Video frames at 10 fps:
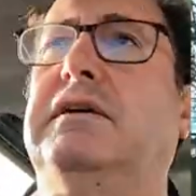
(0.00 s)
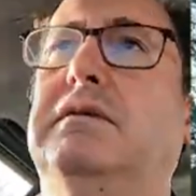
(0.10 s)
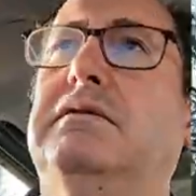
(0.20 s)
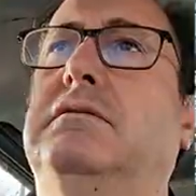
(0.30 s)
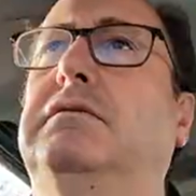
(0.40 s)

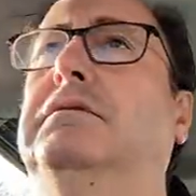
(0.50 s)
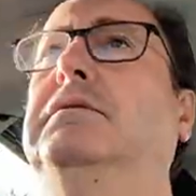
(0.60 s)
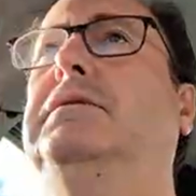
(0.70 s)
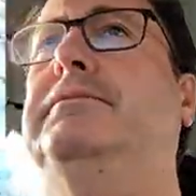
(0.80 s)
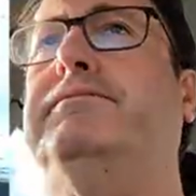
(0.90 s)

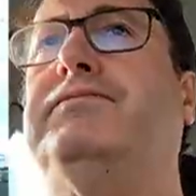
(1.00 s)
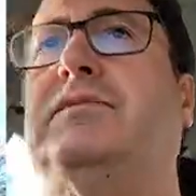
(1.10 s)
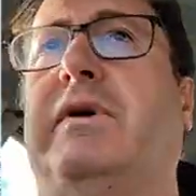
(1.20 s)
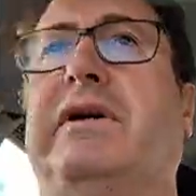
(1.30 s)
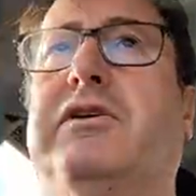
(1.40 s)

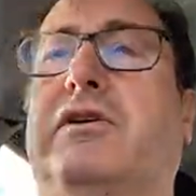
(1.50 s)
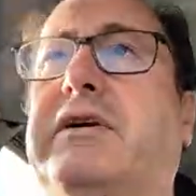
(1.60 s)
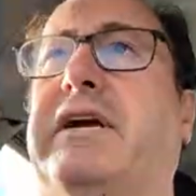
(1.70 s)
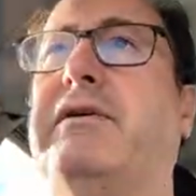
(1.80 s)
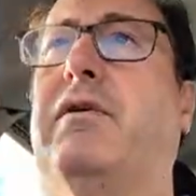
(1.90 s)
And
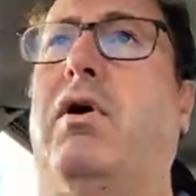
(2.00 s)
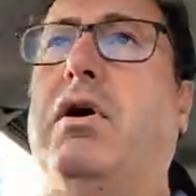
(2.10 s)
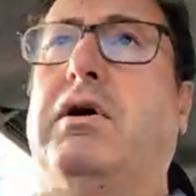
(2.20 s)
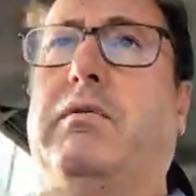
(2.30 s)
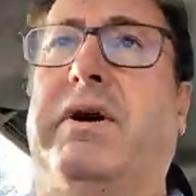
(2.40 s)
good keeping.
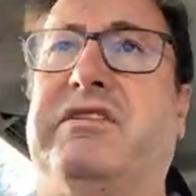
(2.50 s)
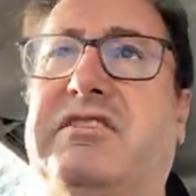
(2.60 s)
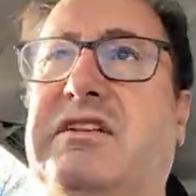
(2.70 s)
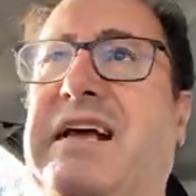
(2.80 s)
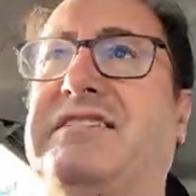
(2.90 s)

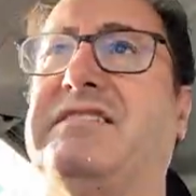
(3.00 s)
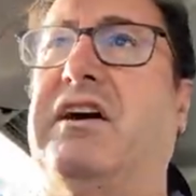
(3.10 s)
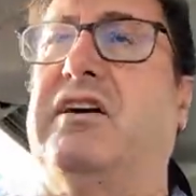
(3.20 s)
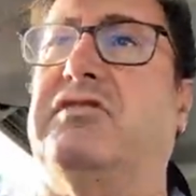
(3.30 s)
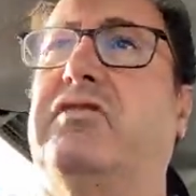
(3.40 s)
Wenceslas
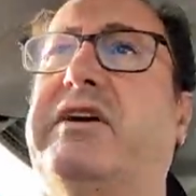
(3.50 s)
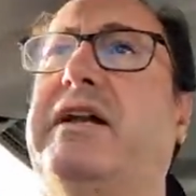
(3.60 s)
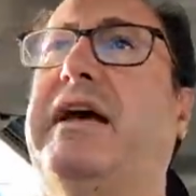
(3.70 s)
starts looking